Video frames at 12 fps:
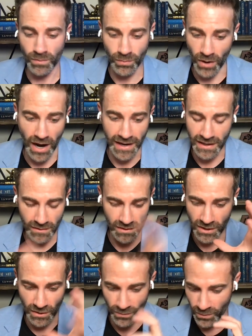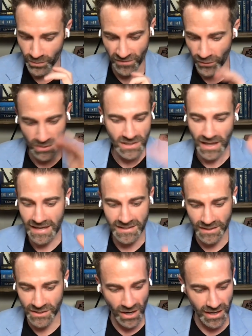Ryan, the first class
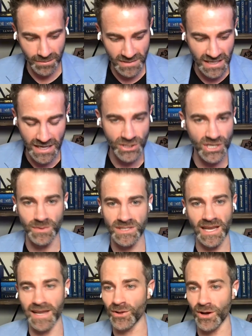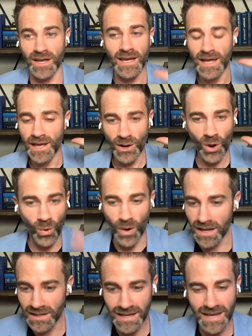I saw him teach, he was saying, look,
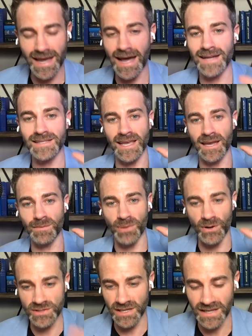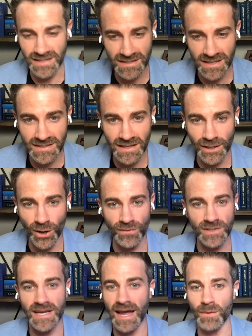quality content posted consistently
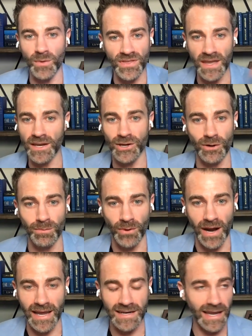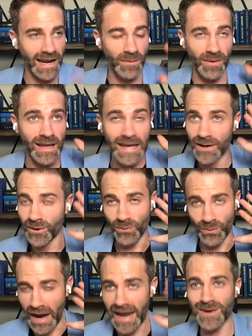over time within your brand. Like,
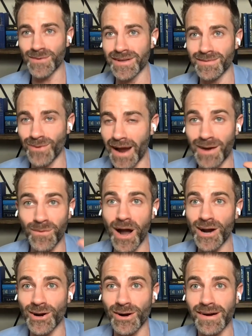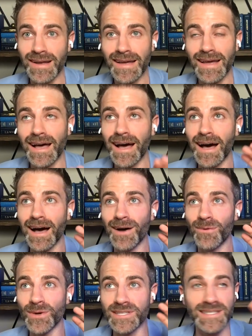Ryan Walker
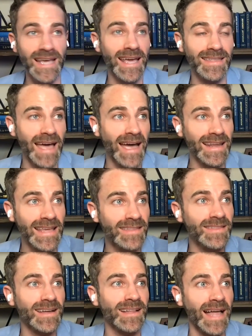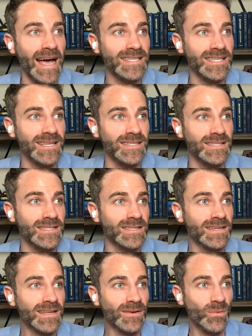was saying that in the classes
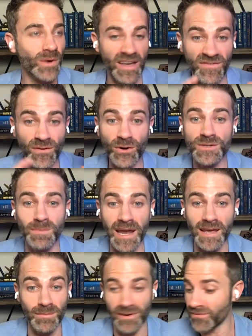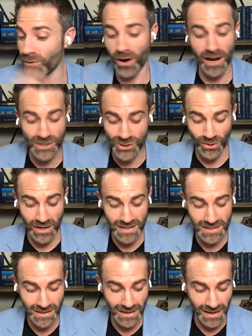when I first met him, before I joined